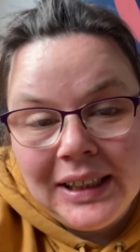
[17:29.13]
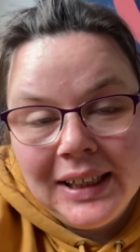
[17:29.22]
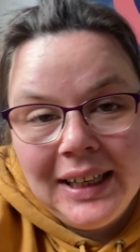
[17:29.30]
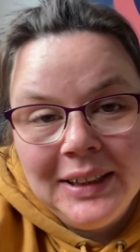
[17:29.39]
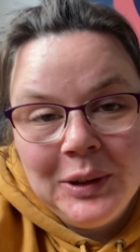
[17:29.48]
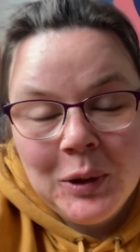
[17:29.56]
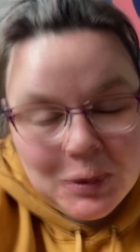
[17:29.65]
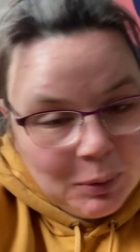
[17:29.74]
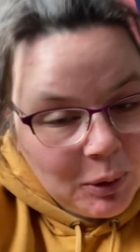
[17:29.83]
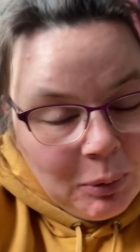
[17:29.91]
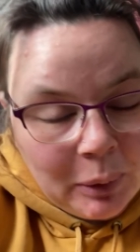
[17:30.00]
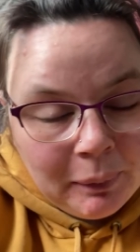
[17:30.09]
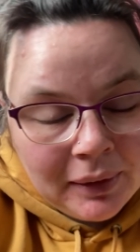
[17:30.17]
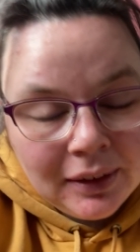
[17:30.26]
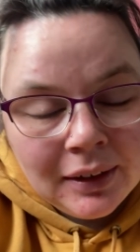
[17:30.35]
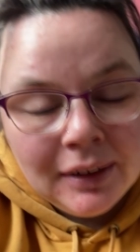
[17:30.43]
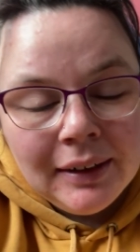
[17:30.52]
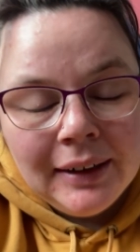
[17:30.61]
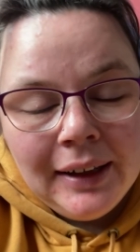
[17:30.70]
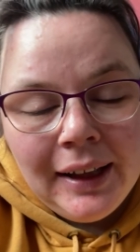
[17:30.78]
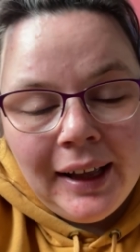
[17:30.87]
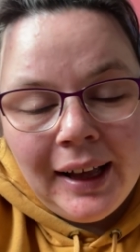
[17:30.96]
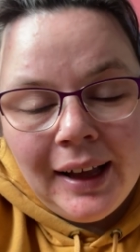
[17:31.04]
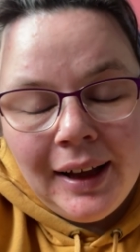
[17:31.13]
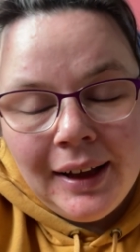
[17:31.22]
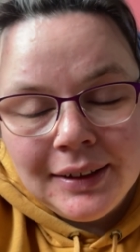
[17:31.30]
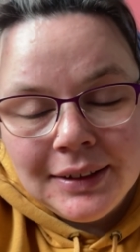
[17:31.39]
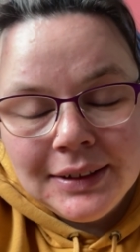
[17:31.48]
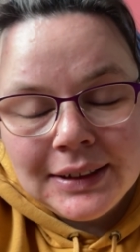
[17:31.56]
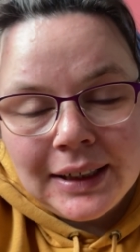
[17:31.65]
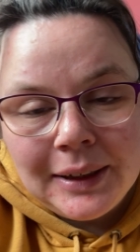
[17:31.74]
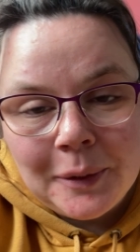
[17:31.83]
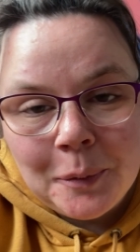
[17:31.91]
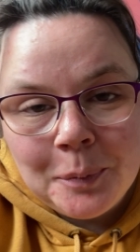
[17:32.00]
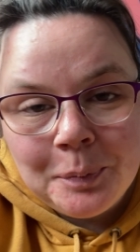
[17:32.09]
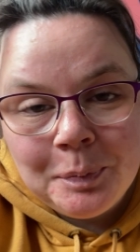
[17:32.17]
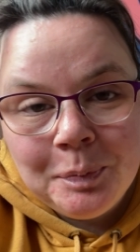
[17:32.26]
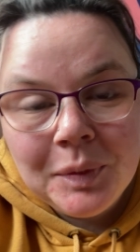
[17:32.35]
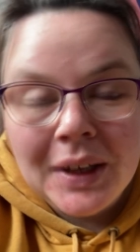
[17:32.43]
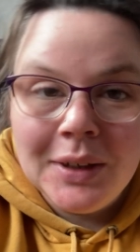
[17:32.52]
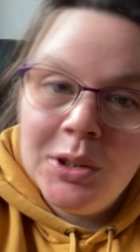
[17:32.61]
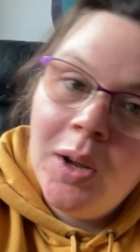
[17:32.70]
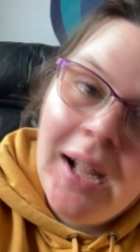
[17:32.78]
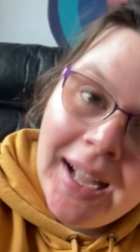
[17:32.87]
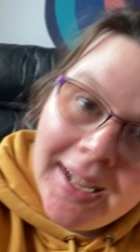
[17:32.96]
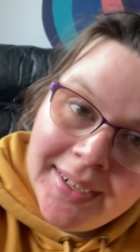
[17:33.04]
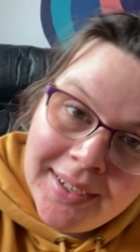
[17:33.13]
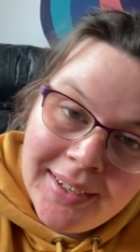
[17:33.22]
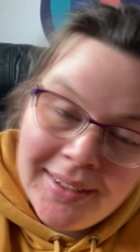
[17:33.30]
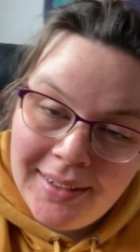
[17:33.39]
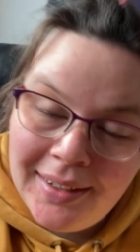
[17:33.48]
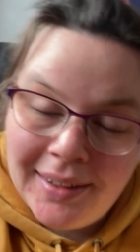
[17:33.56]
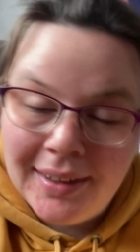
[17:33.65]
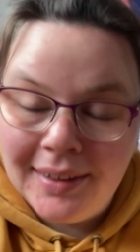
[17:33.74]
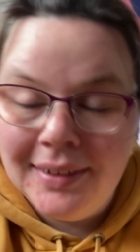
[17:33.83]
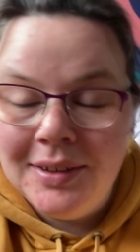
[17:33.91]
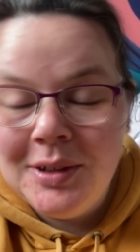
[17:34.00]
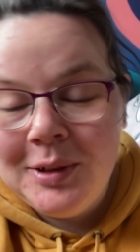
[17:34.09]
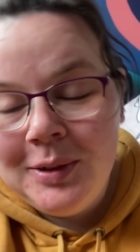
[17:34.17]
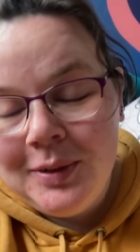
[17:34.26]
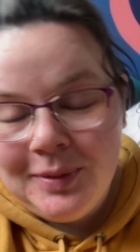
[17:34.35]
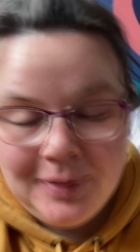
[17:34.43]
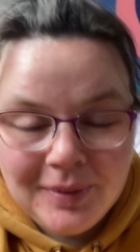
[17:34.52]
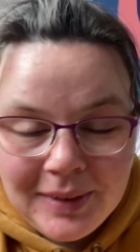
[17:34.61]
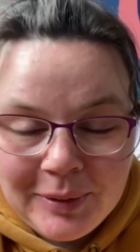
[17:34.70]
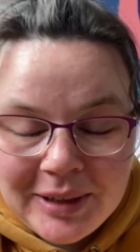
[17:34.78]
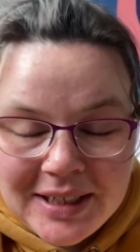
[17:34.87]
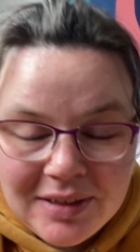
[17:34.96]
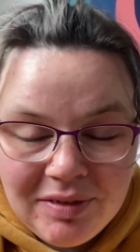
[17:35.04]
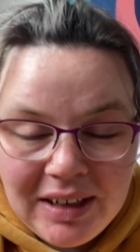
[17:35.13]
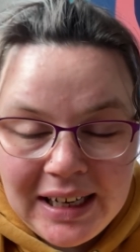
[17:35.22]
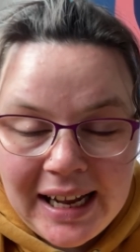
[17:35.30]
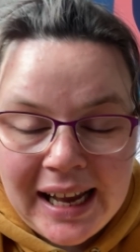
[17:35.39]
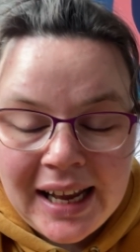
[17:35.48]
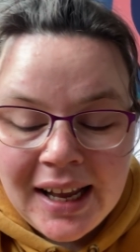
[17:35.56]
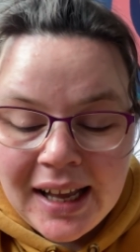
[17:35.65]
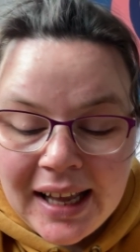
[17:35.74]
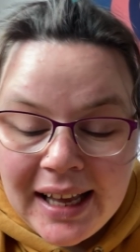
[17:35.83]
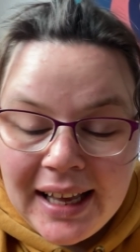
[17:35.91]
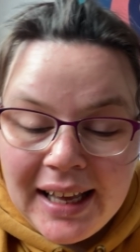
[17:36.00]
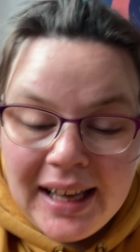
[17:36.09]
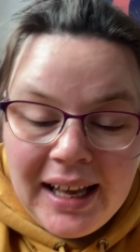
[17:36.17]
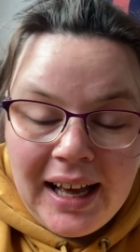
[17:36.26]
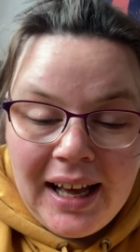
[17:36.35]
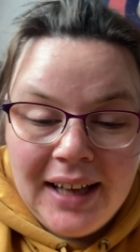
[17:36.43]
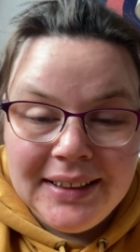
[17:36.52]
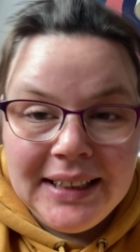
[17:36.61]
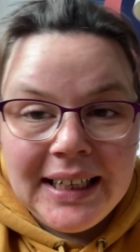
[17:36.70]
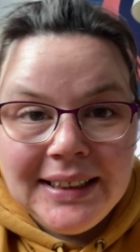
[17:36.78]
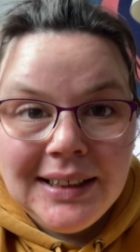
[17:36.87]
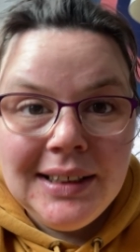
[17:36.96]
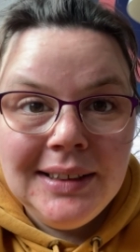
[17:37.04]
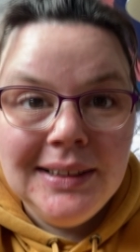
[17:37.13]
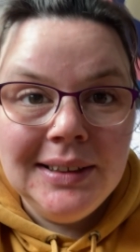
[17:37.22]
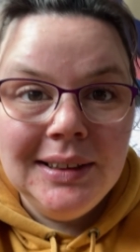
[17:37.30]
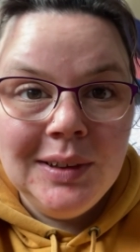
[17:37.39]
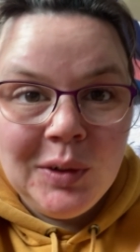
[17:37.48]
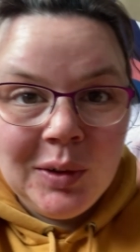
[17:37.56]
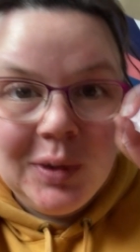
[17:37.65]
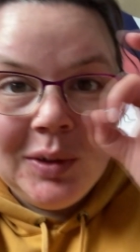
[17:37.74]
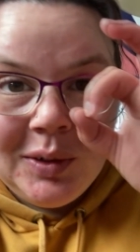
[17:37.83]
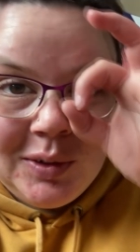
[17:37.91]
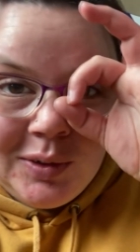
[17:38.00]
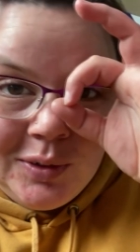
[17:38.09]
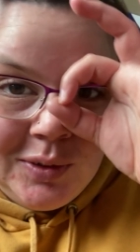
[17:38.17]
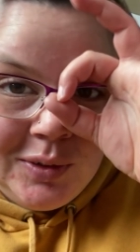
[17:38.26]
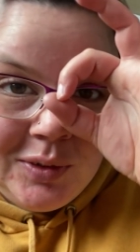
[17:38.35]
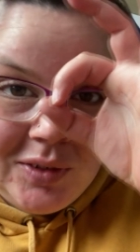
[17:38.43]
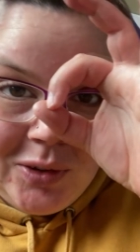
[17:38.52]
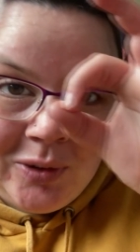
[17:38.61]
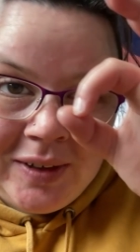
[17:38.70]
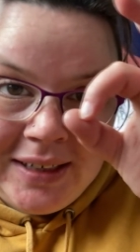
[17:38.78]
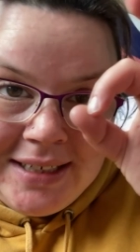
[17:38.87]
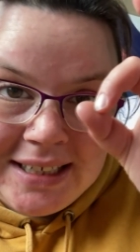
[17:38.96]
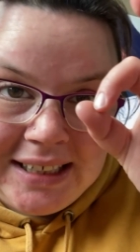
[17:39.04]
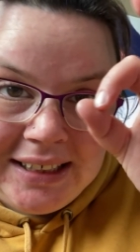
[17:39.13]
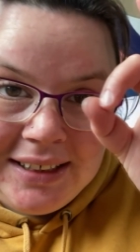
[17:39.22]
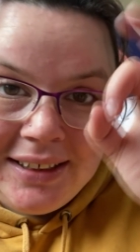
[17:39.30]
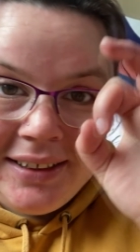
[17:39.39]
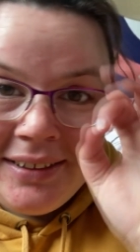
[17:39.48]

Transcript: I had a hospital appointment, and I saw Hannah and went to the V&A, and I did zero knitting.